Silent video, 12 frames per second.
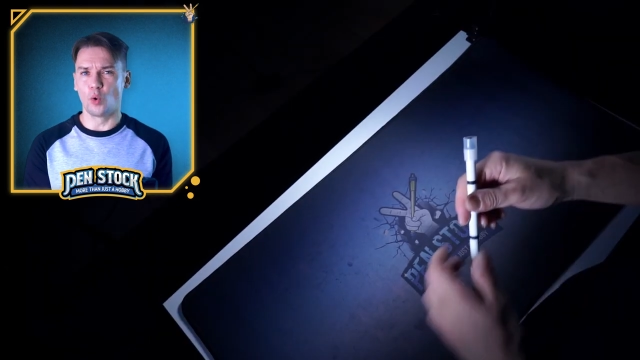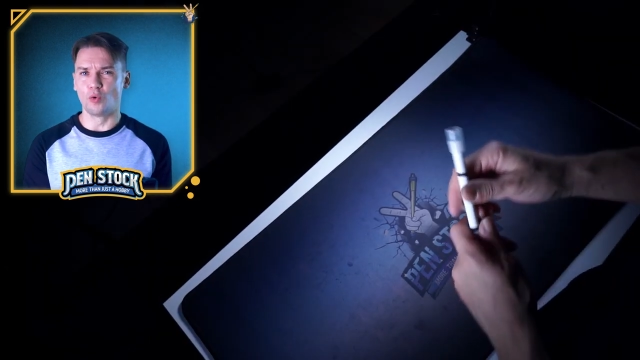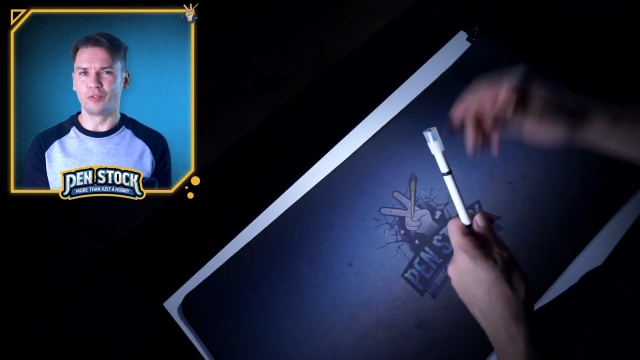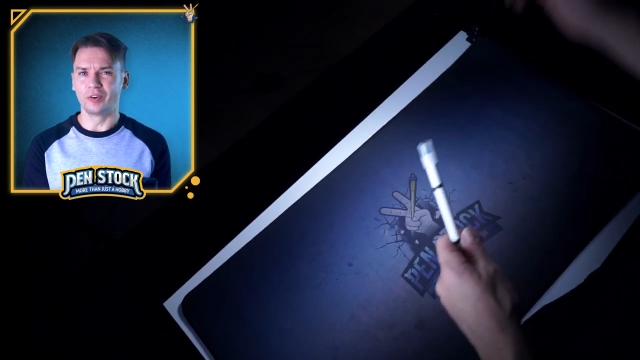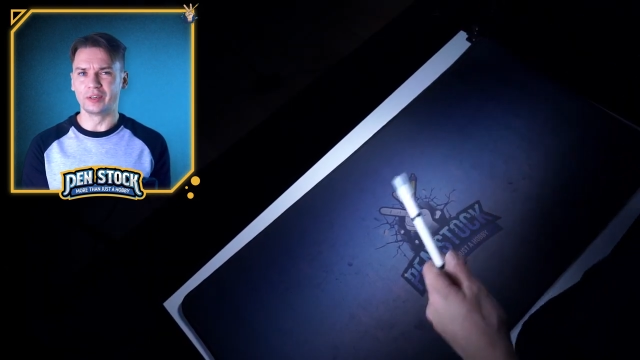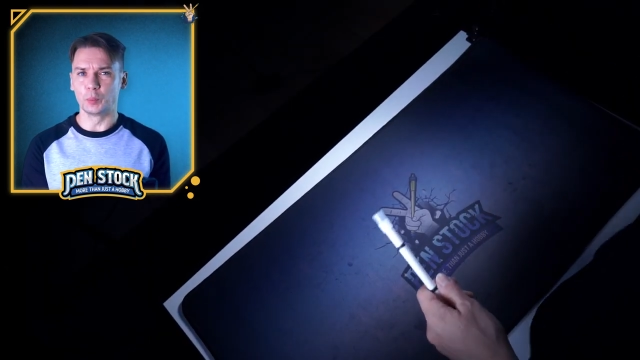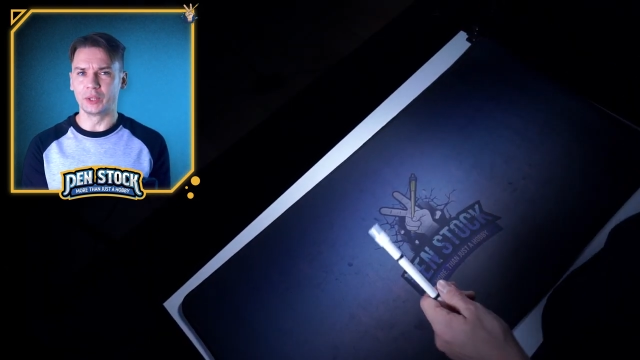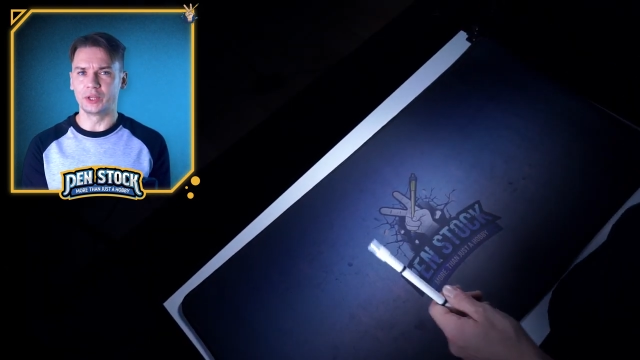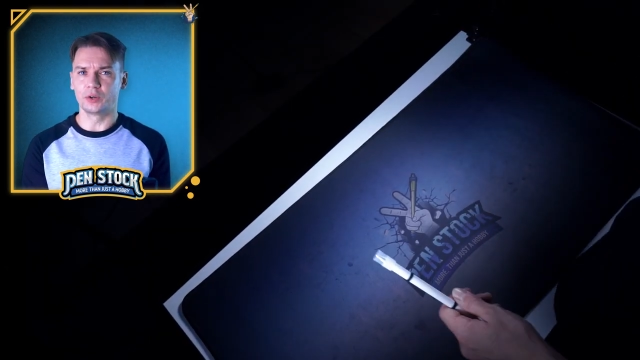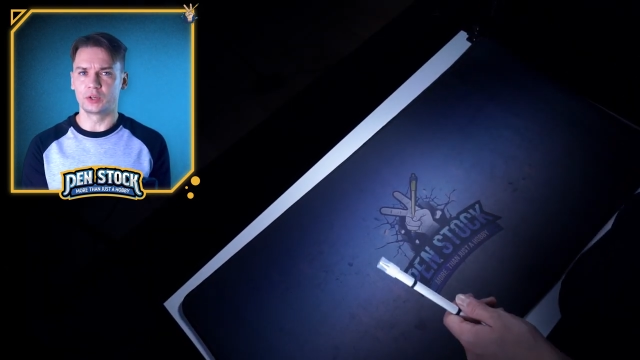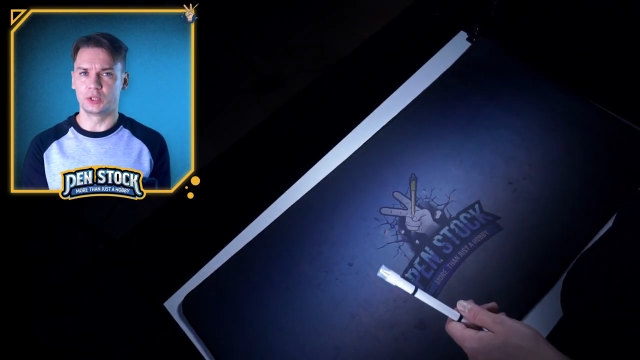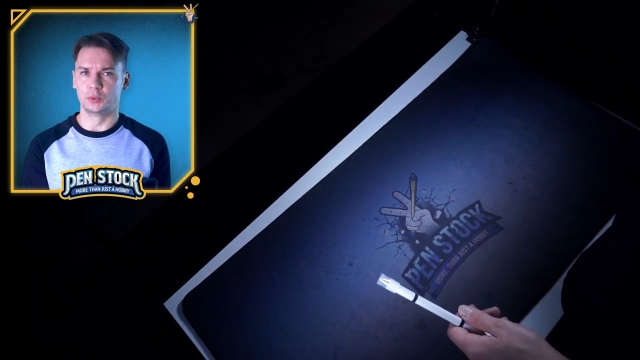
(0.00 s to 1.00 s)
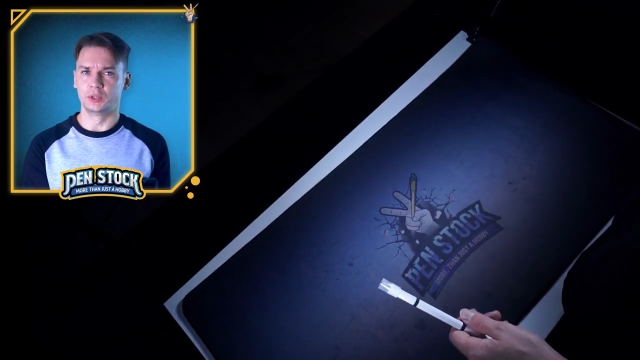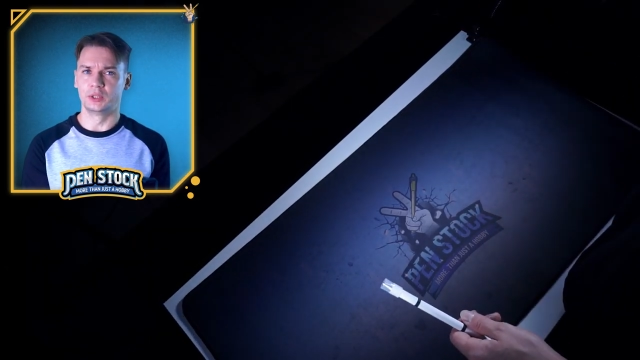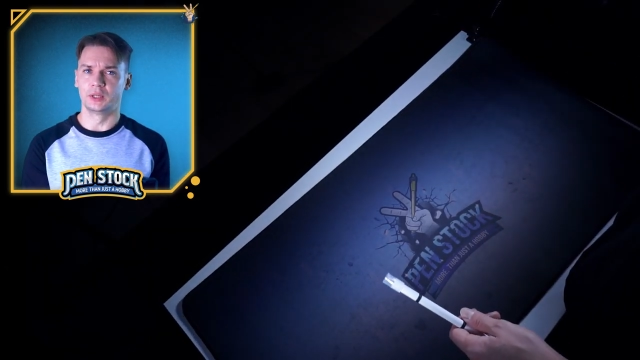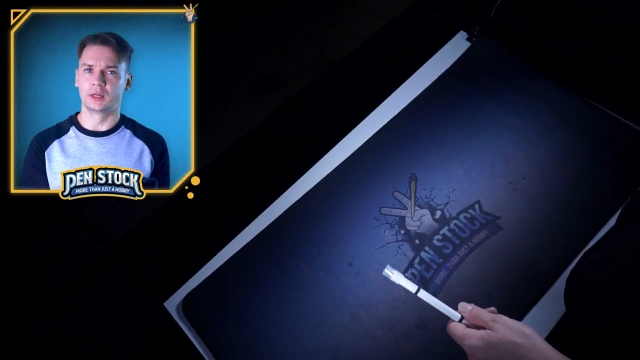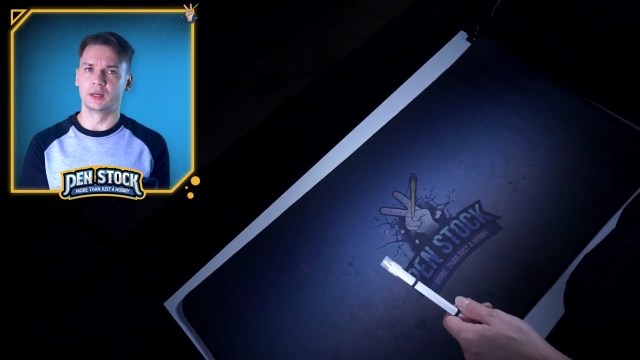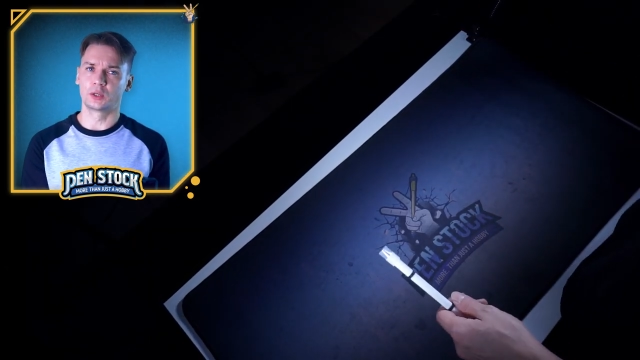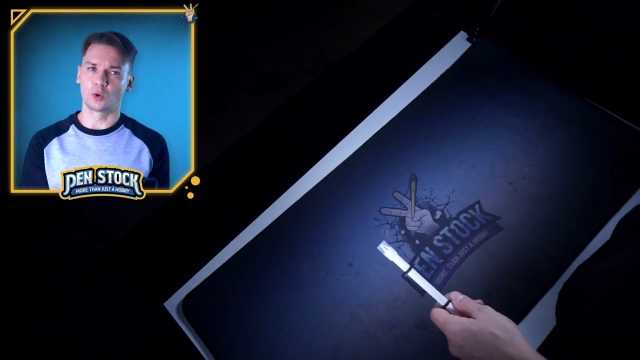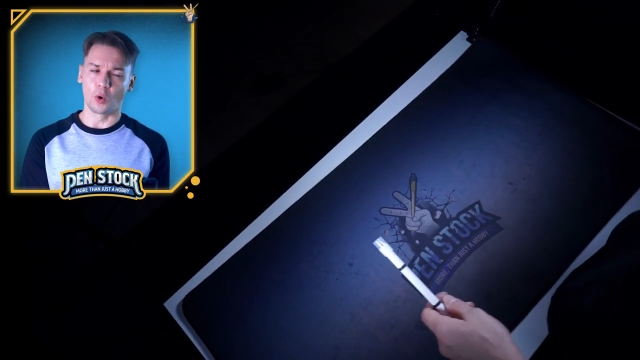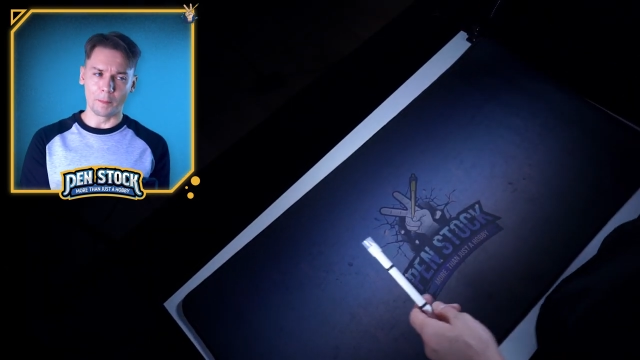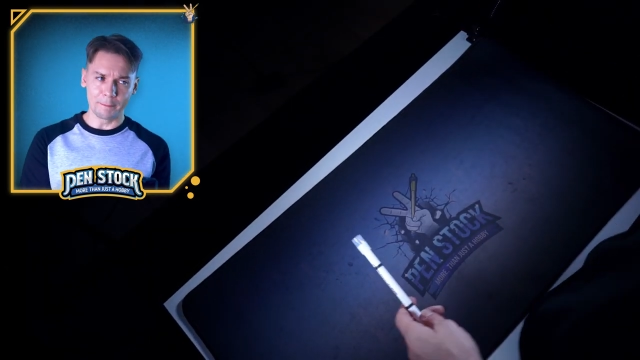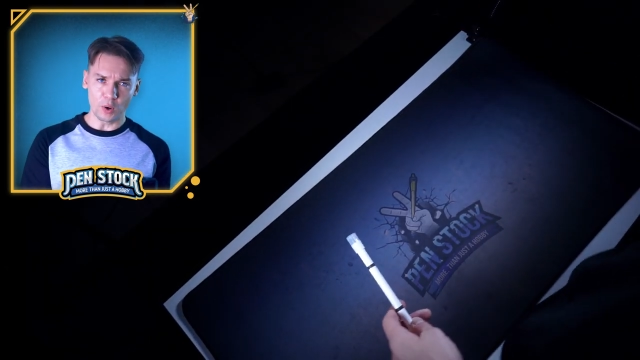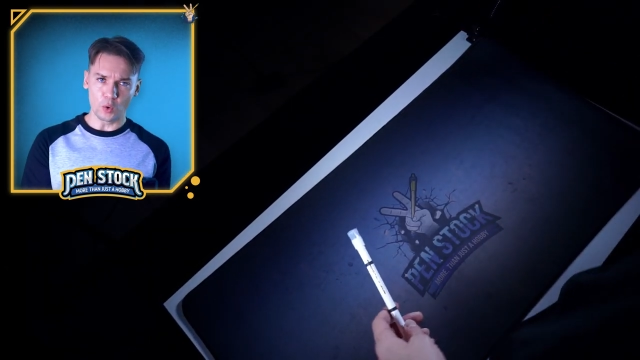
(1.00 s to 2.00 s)
often when you're doing a
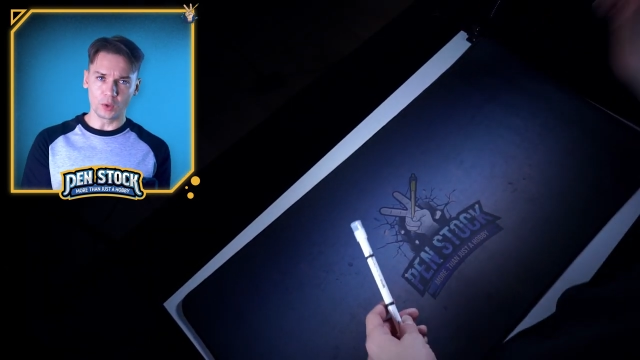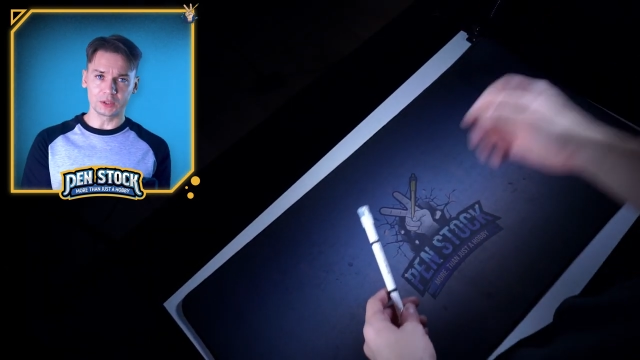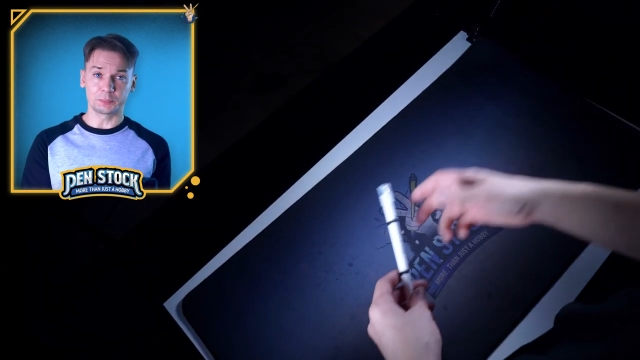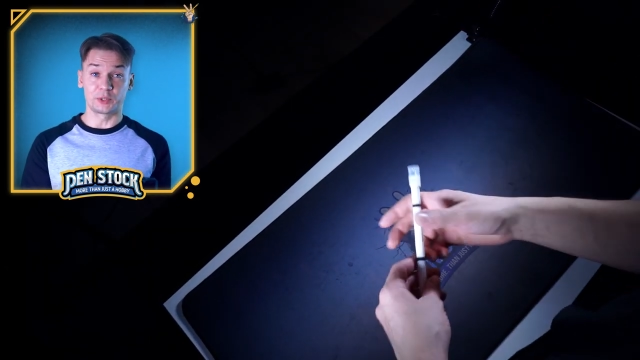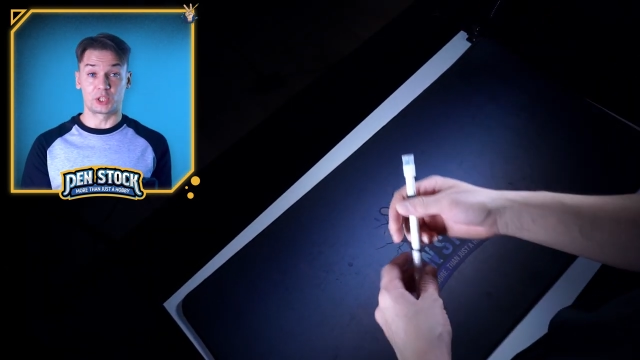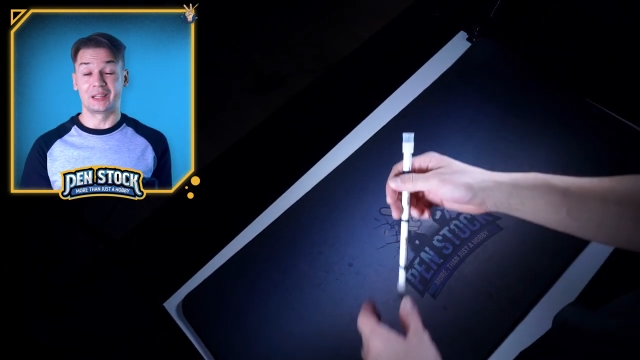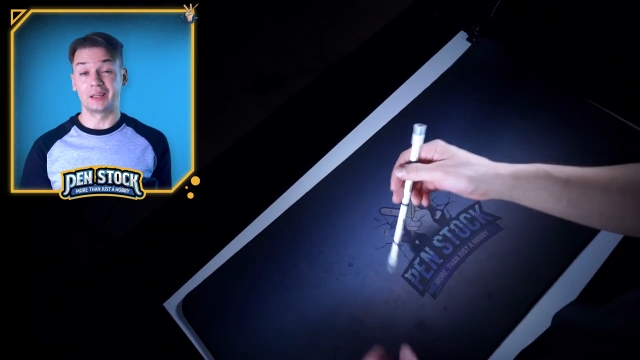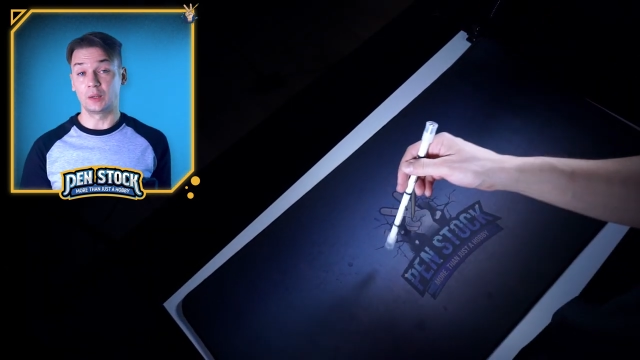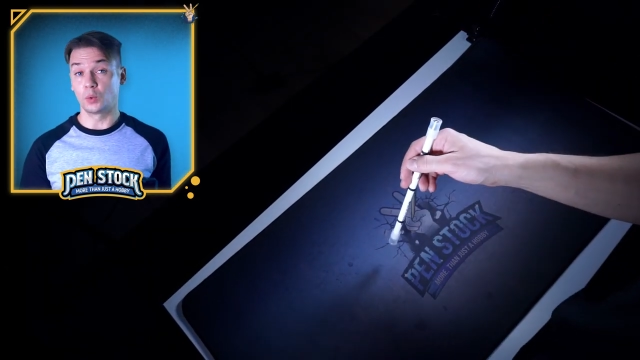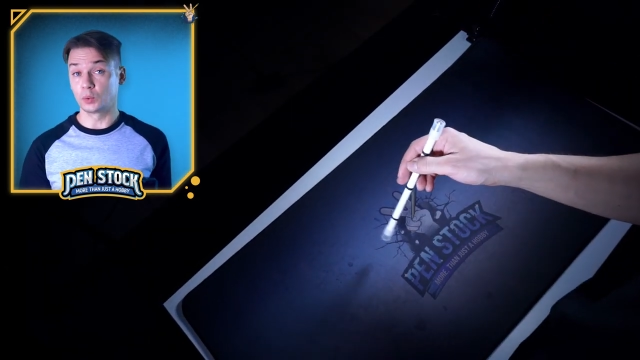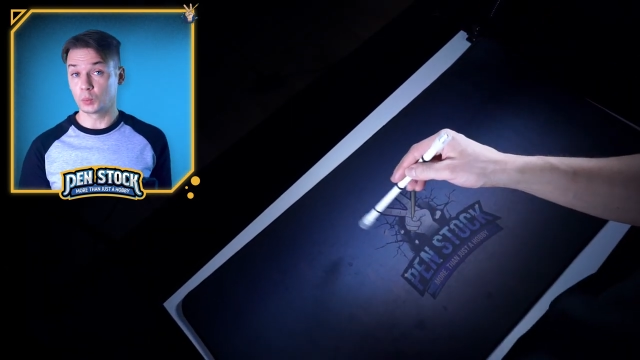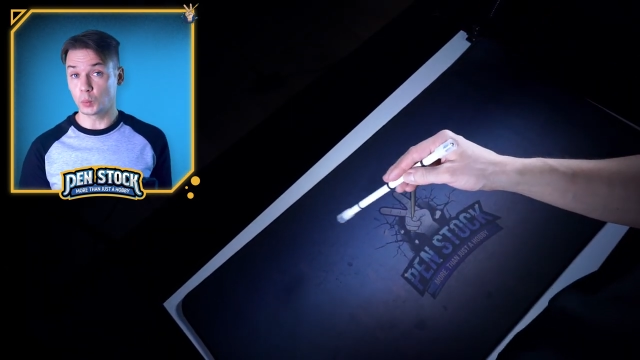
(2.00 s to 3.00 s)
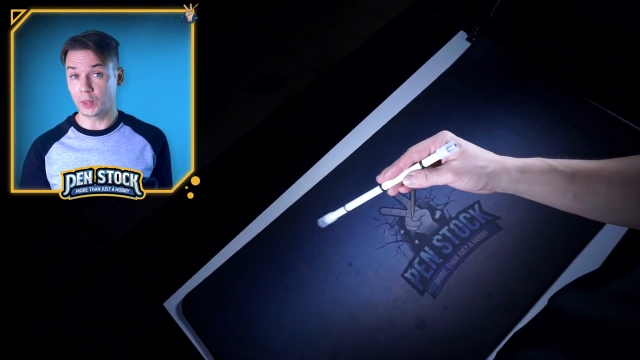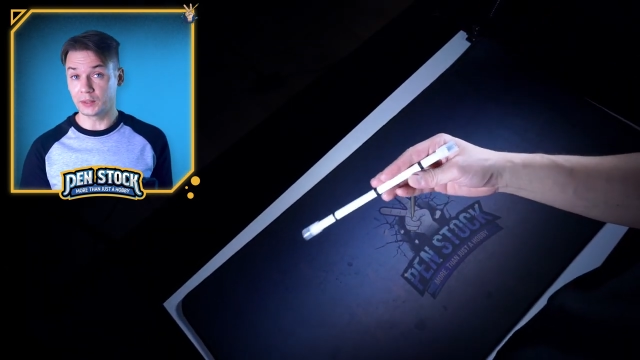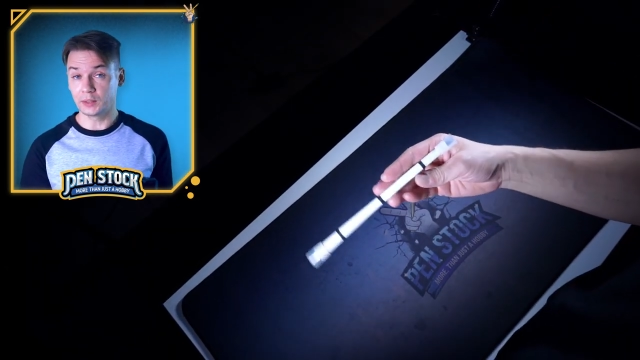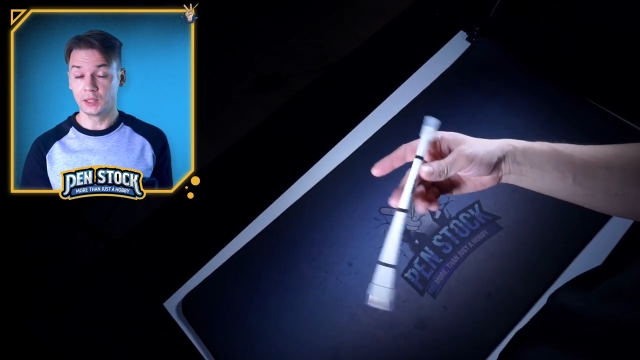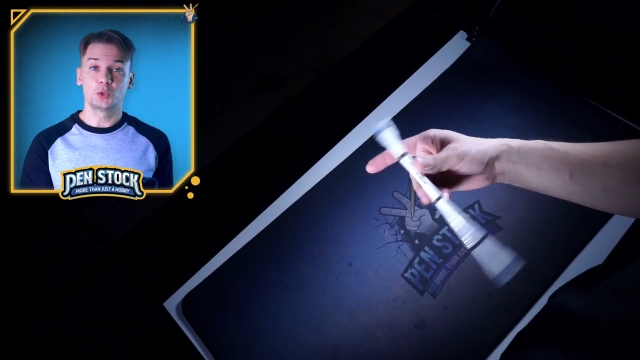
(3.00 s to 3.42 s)
combo, especially a long one,